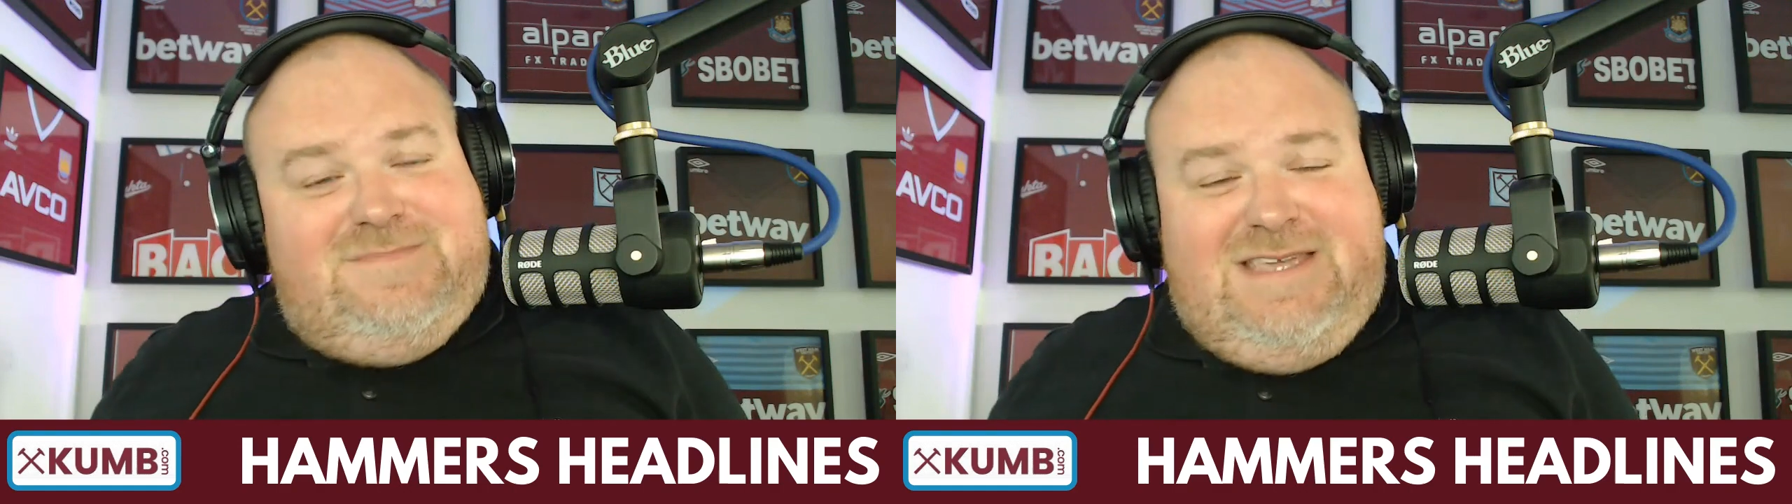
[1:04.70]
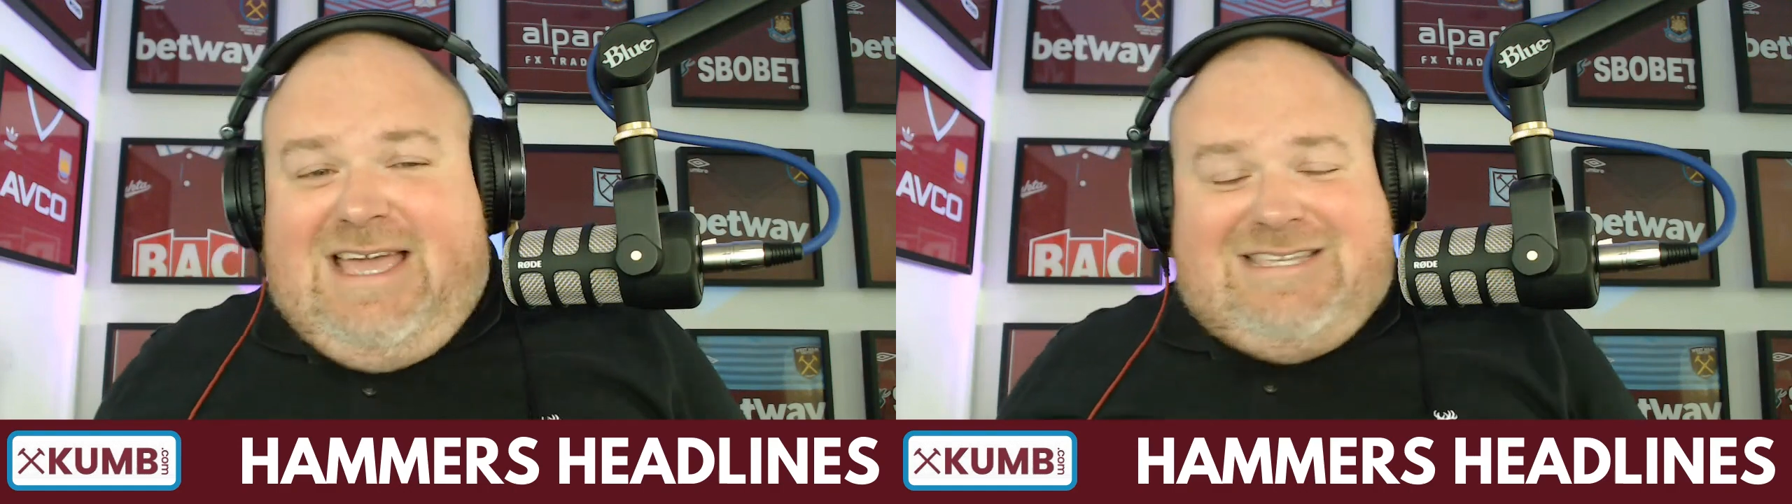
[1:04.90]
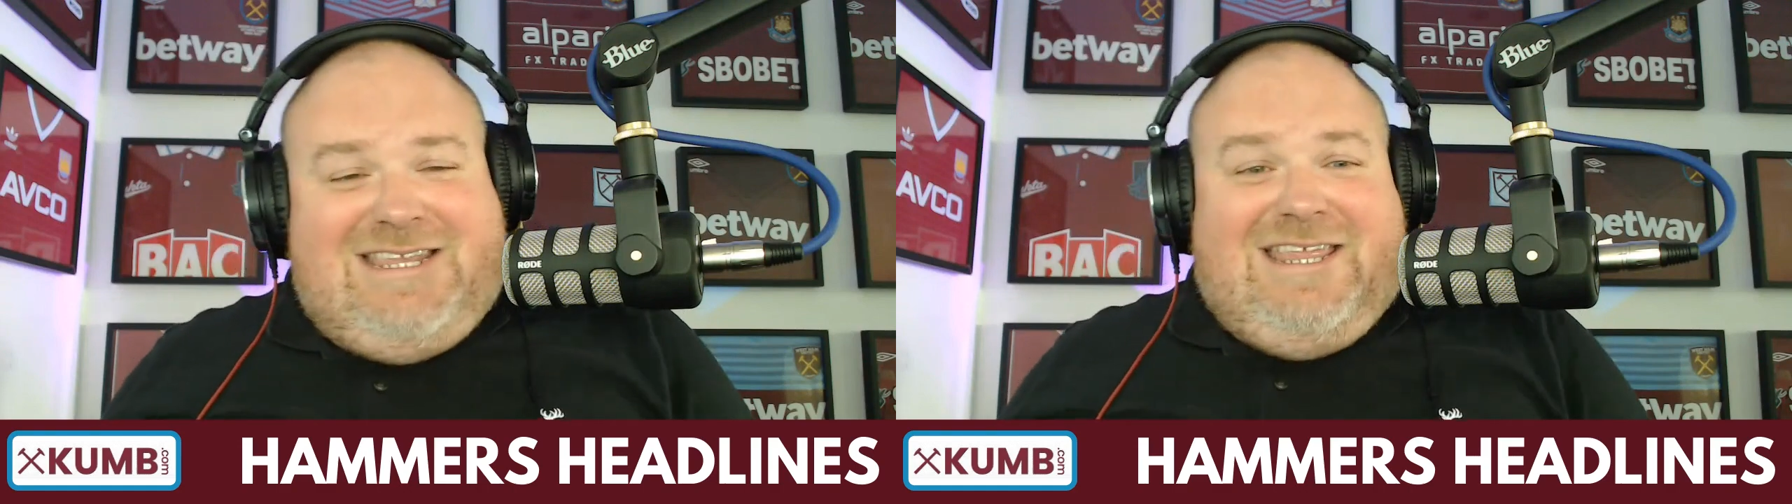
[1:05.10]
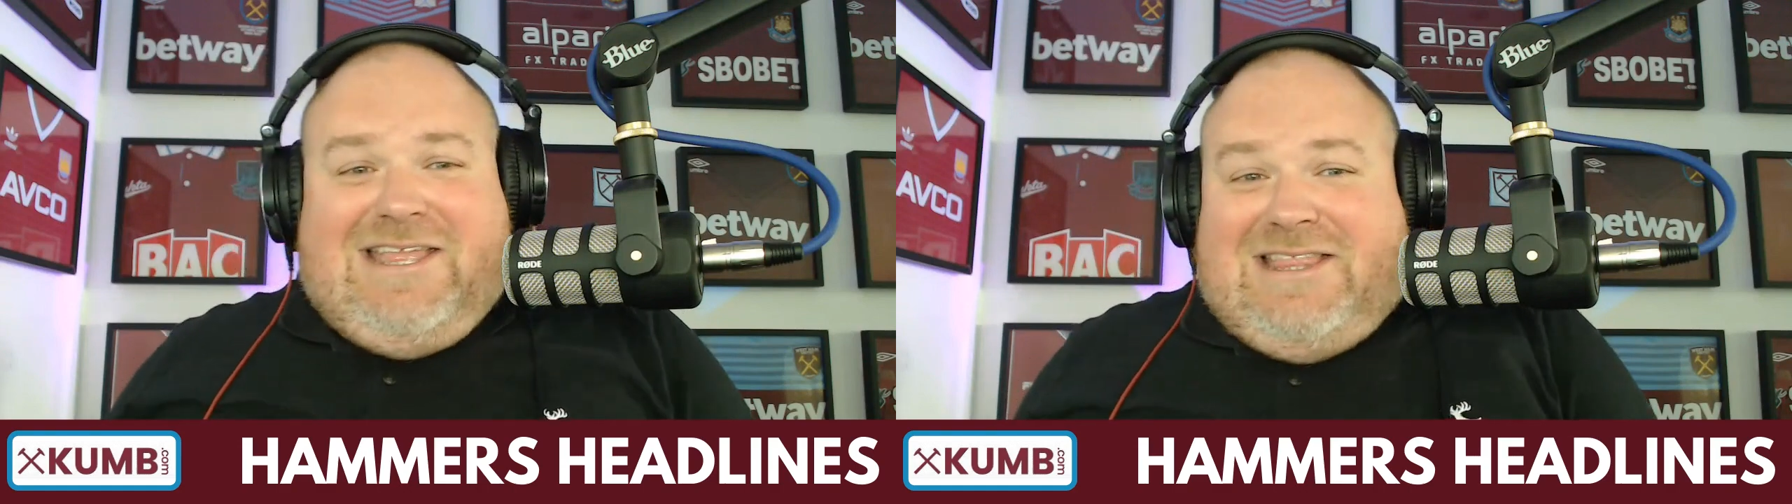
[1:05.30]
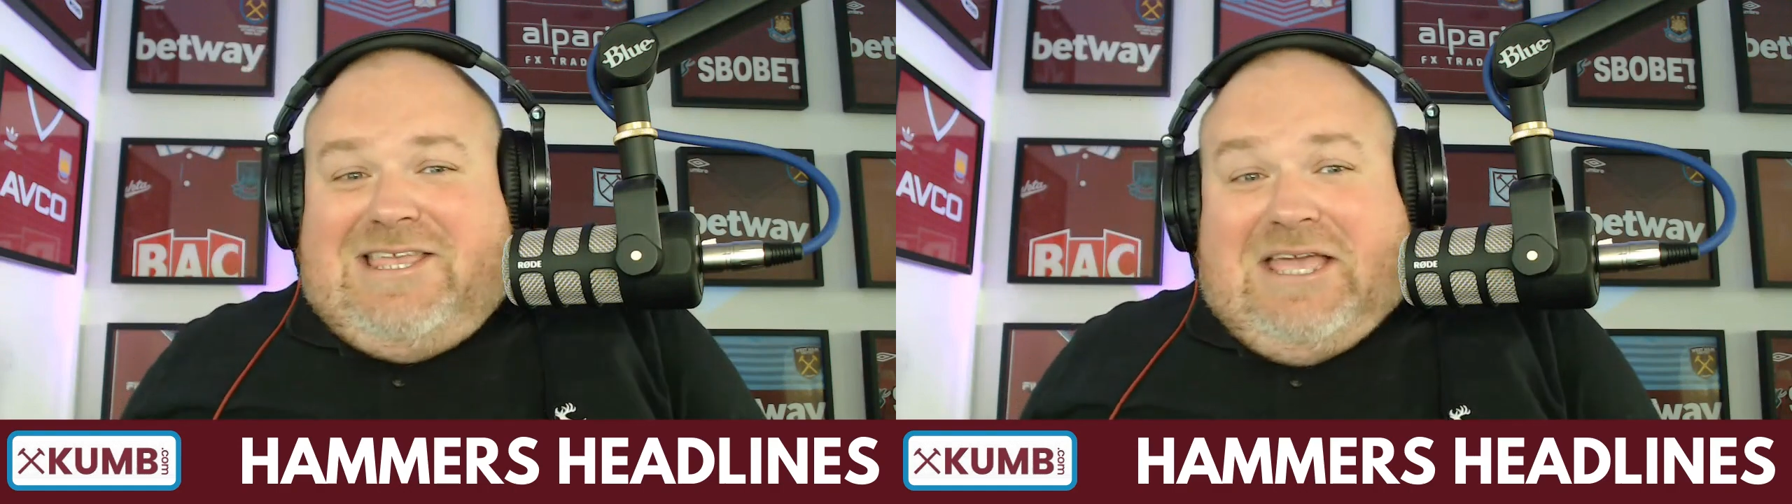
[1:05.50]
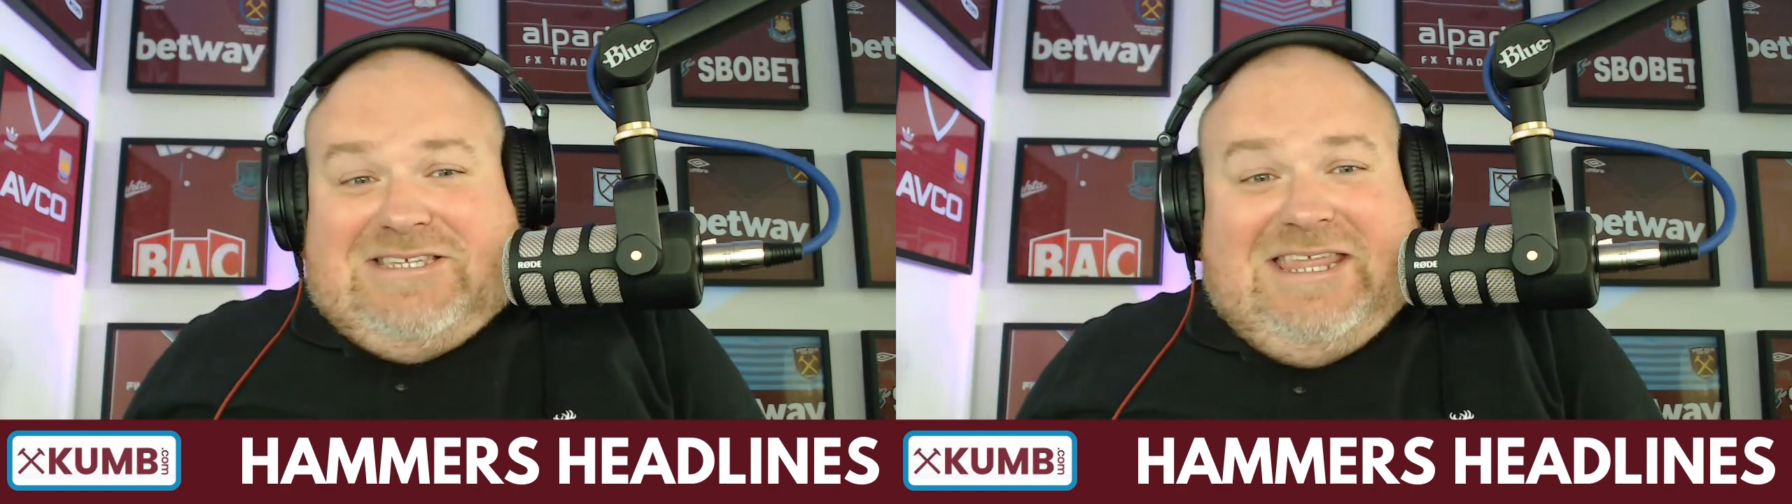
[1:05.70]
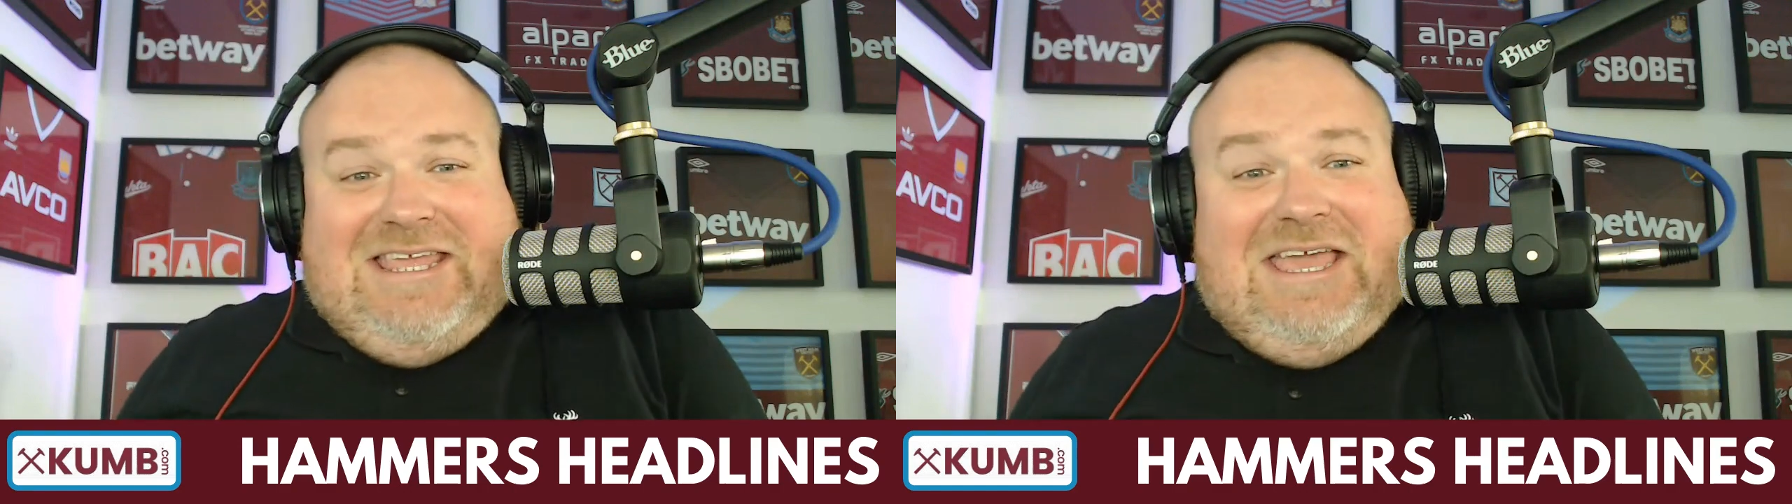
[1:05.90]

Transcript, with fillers: Yes, I didn't, guess I didn't